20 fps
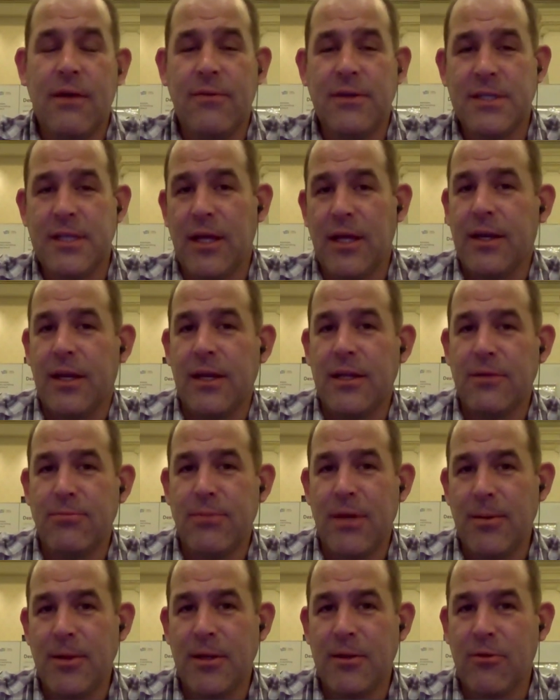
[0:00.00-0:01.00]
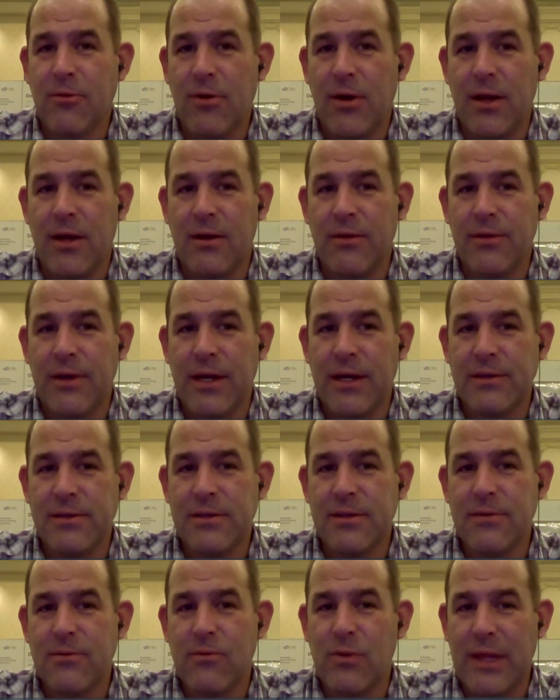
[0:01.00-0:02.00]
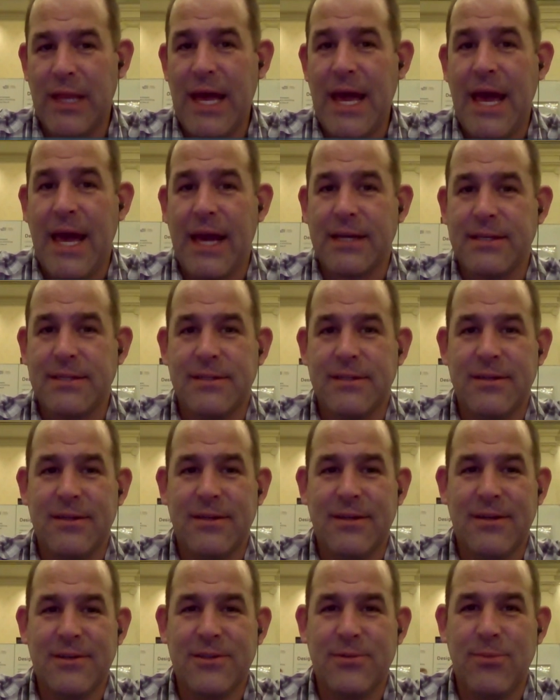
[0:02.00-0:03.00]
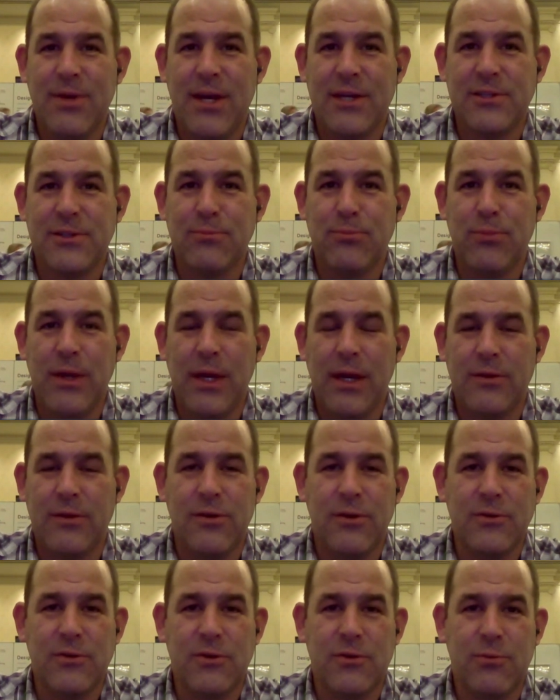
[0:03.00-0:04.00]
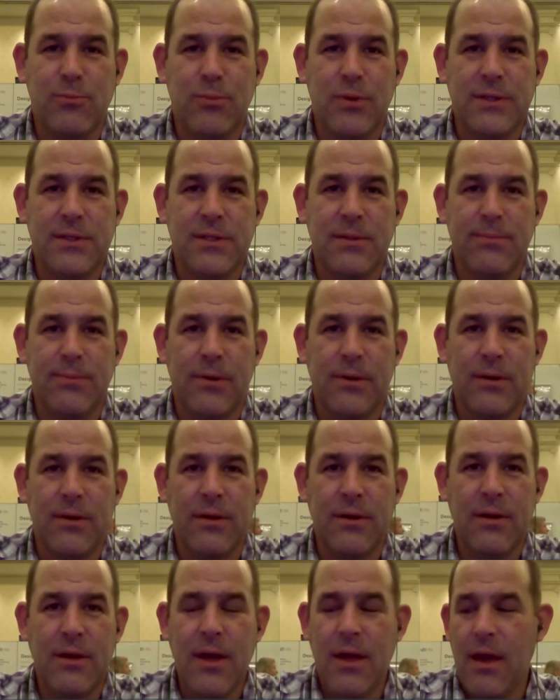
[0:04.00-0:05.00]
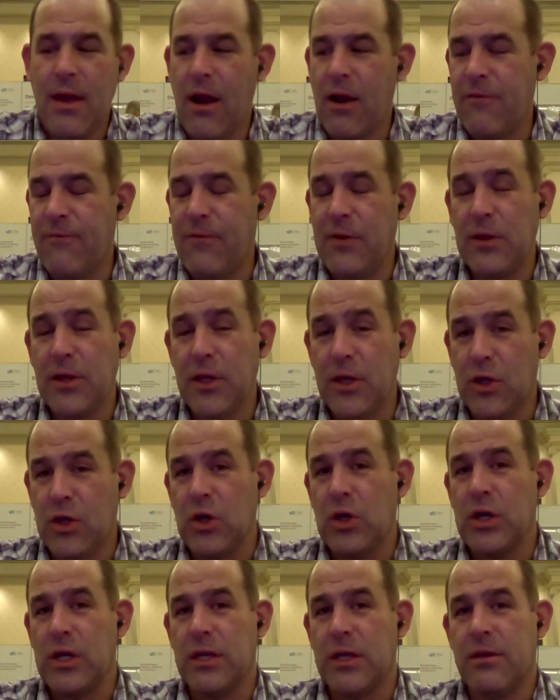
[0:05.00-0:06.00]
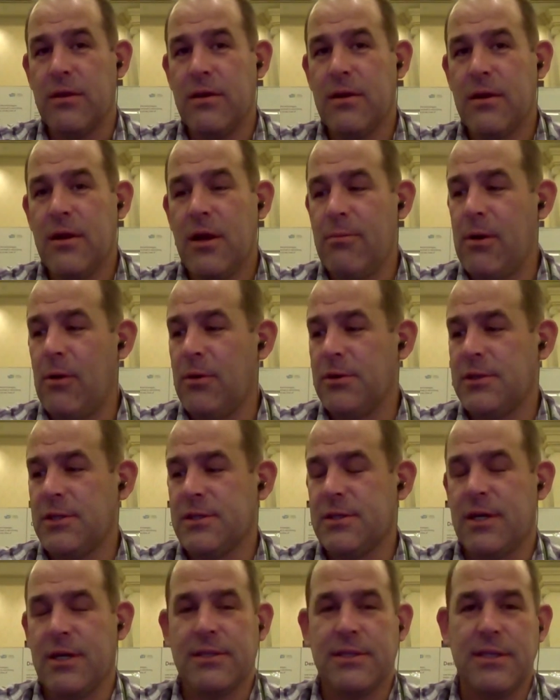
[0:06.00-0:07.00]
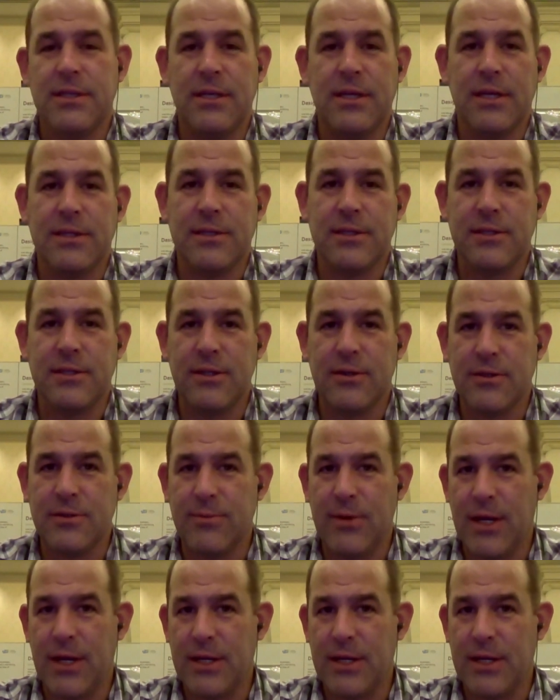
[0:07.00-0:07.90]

if he's lucky and the baby didn't cry all night, relaxed. Sebastian Peak joins us from PC Per. Are you feeling good about what you saw at CES this year,